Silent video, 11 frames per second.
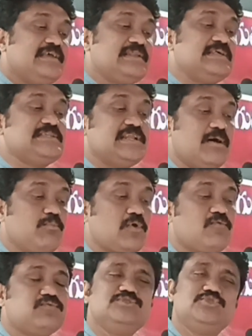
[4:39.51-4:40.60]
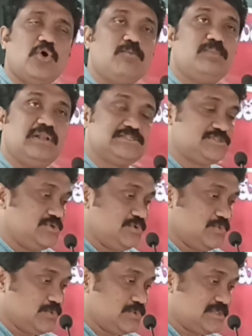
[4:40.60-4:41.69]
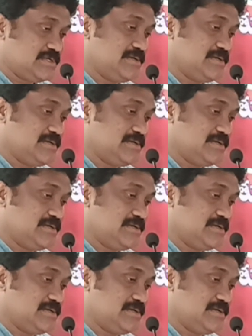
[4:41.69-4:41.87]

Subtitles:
It is the number of jobless youth.